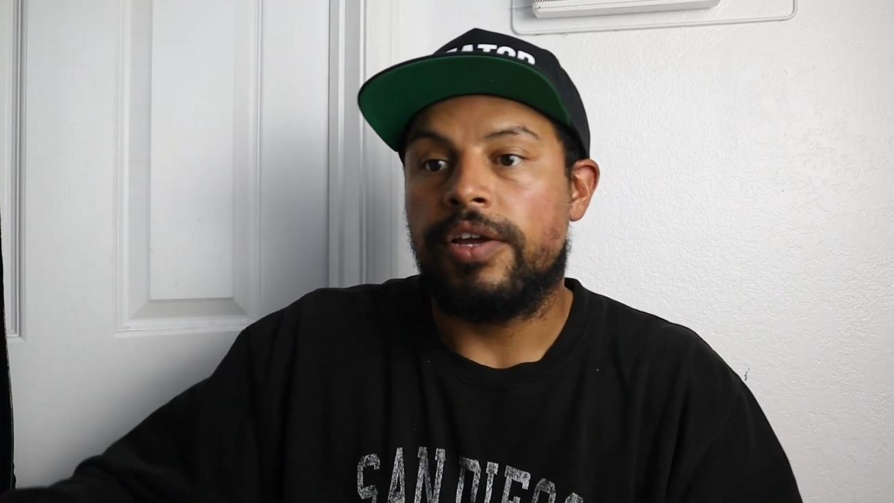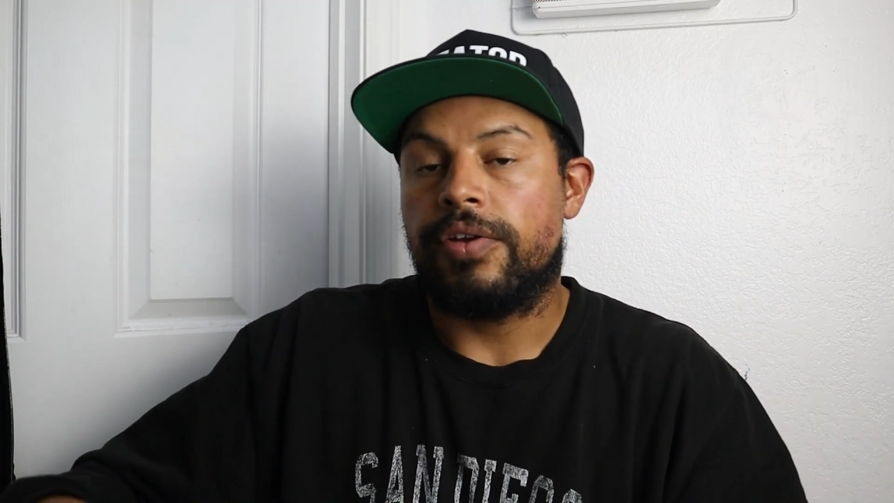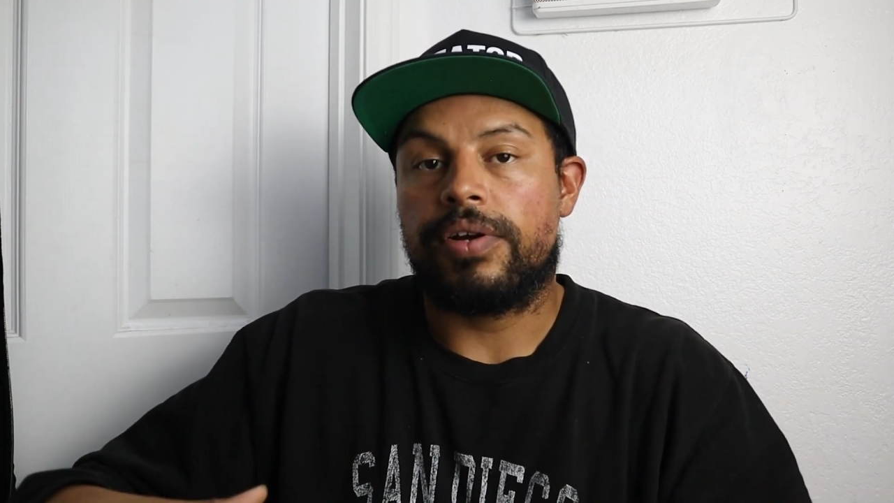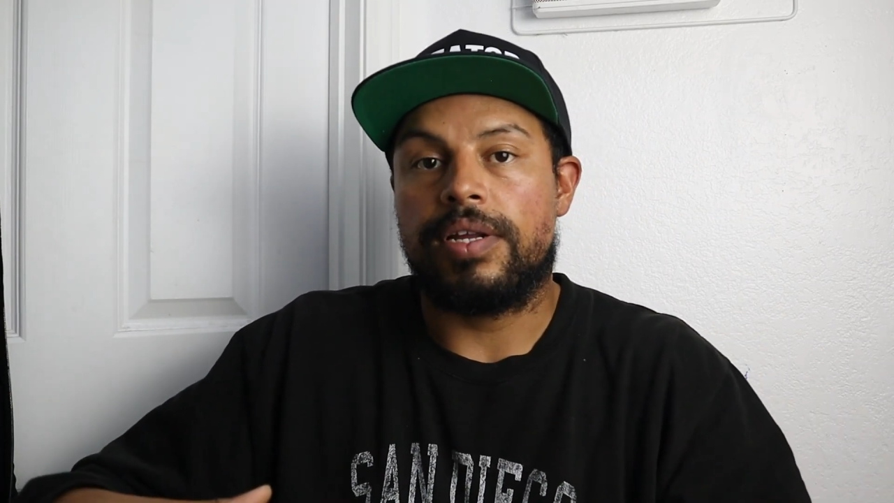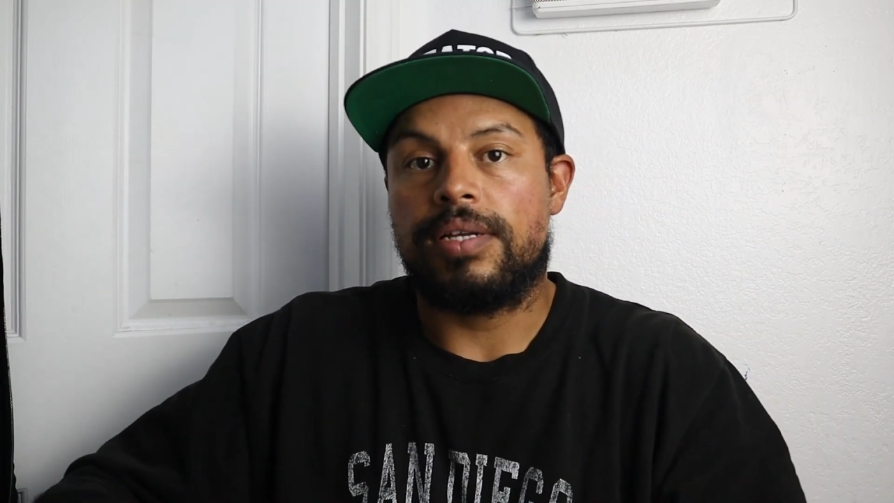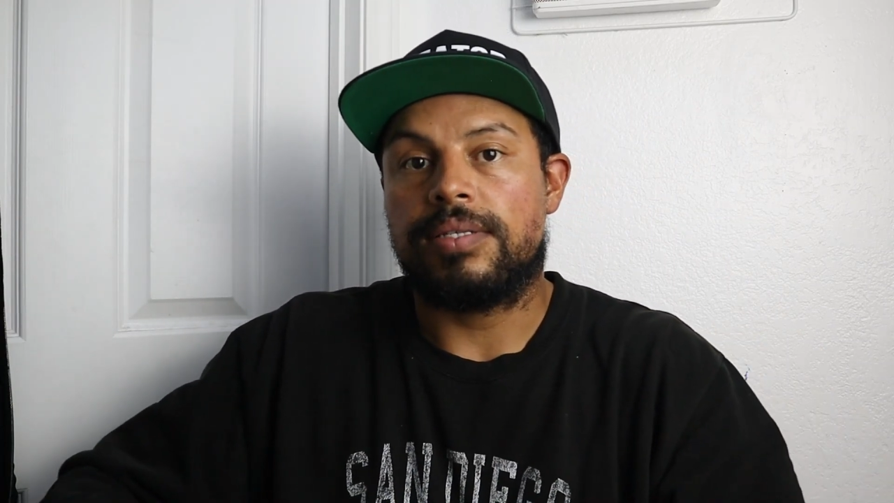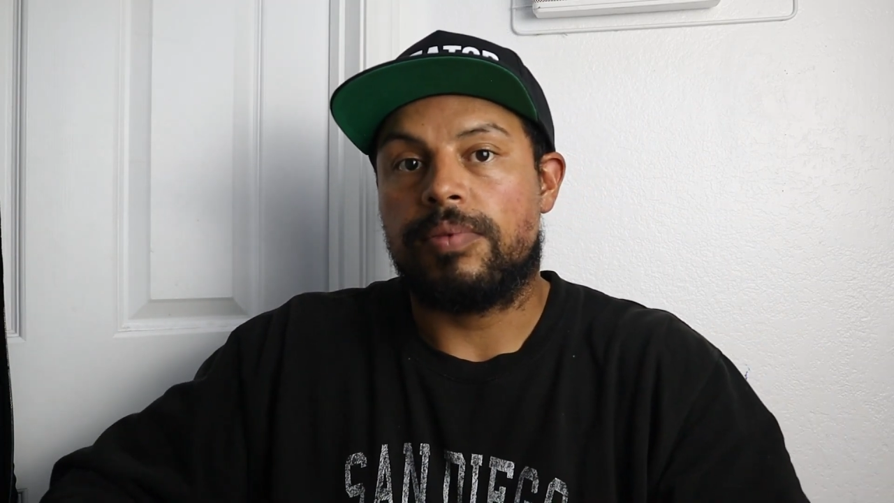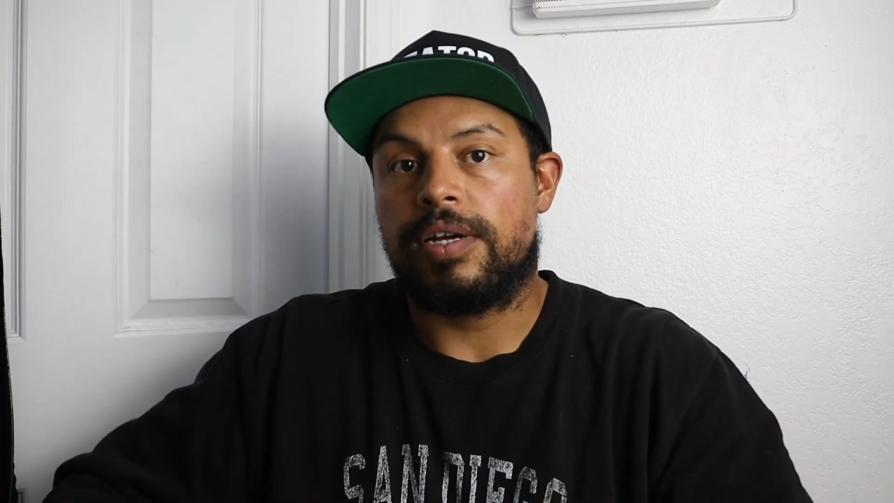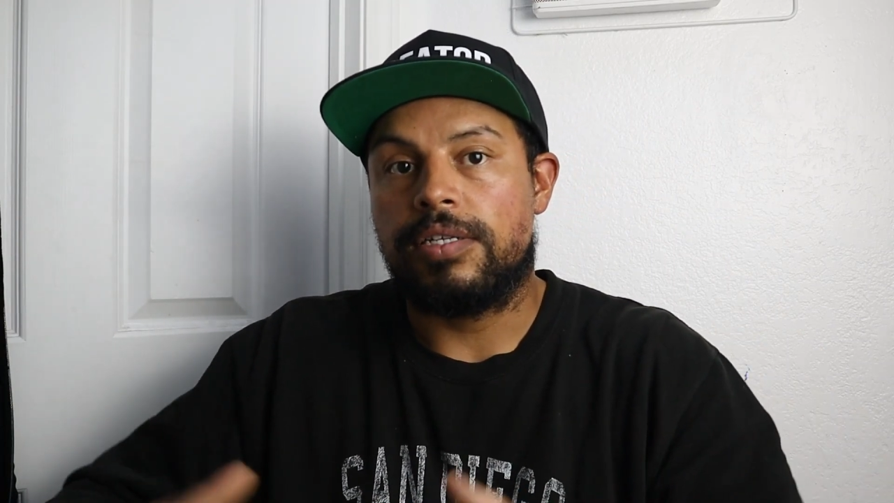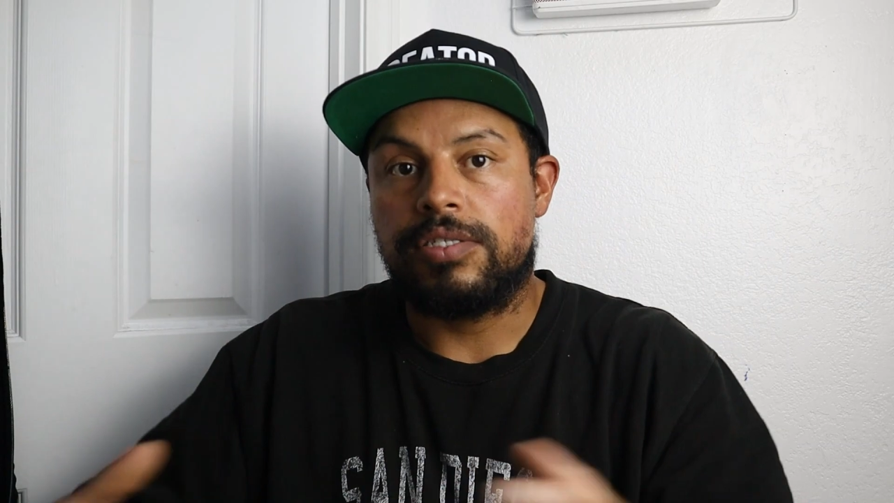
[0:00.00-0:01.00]
you're going to get some
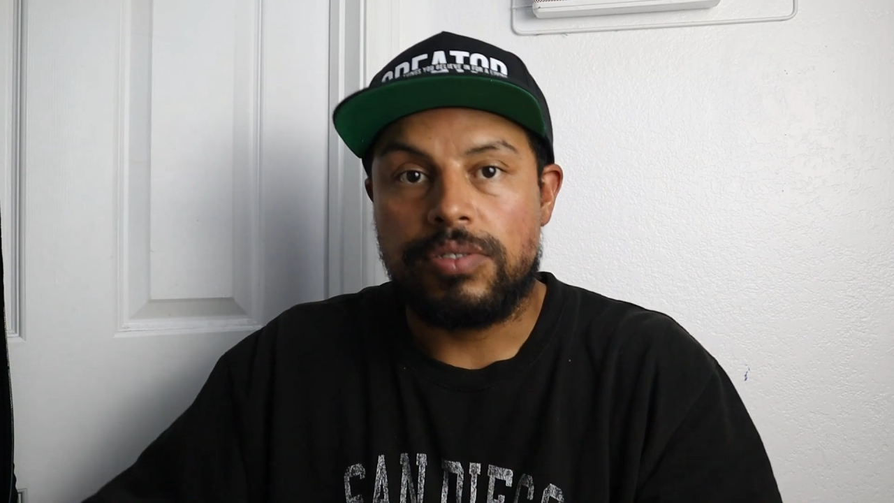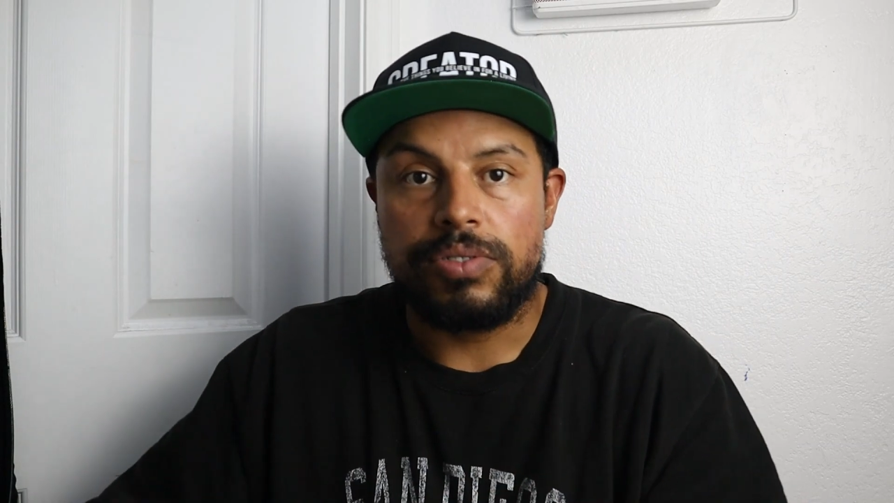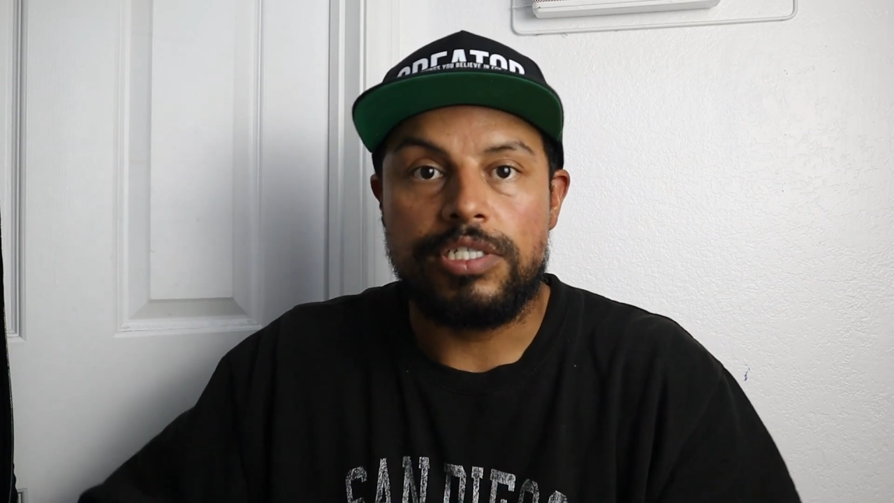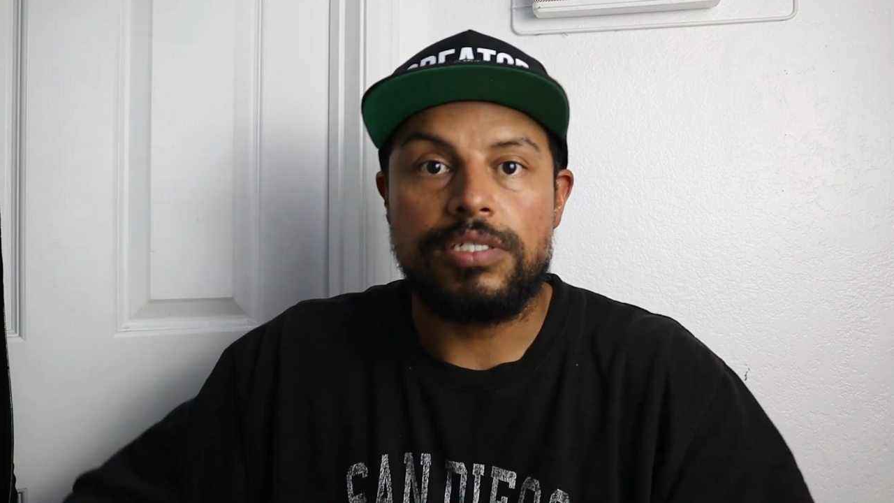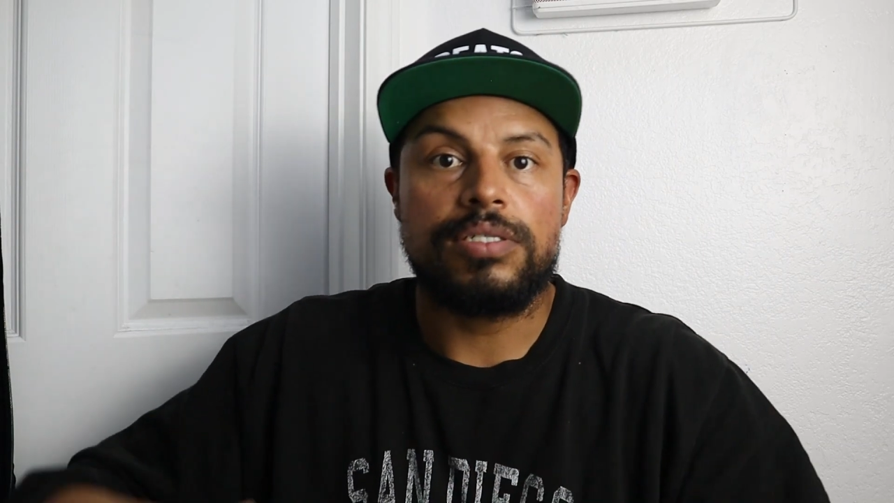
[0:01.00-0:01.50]
kind of degree